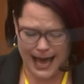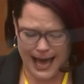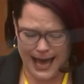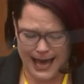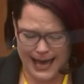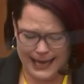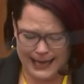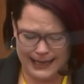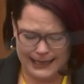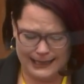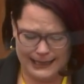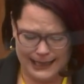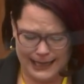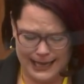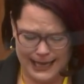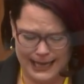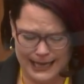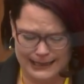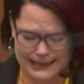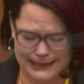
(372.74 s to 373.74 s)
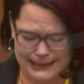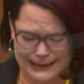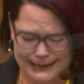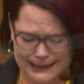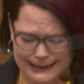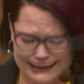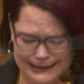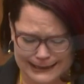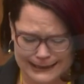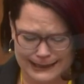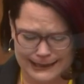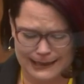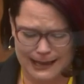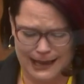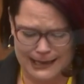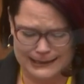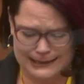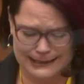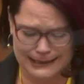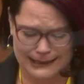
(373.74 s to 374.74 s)
I had
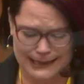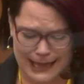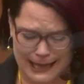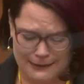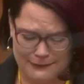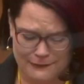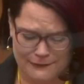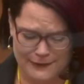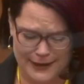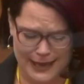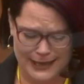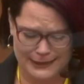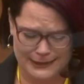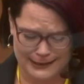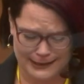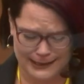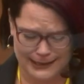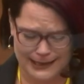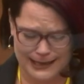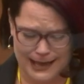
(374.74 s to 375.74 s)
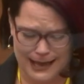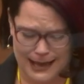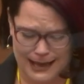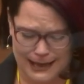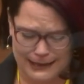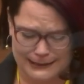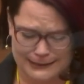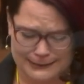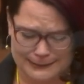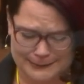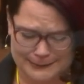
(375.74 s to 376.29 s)
lost a lot of faith in God.